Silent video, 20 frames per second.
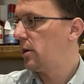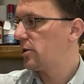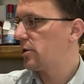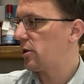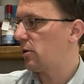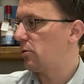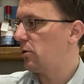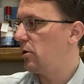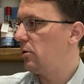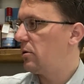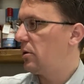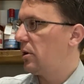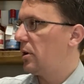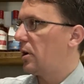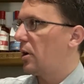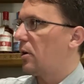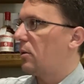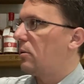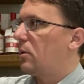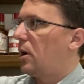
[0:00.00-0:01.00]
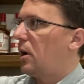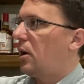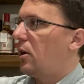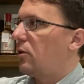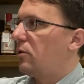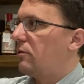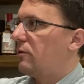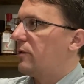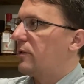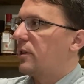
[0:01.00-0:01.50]
So you can go
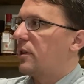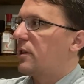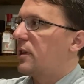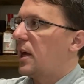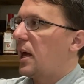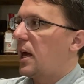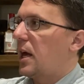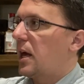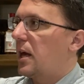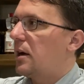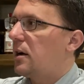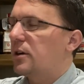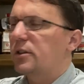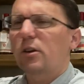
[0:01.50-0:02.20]
over there.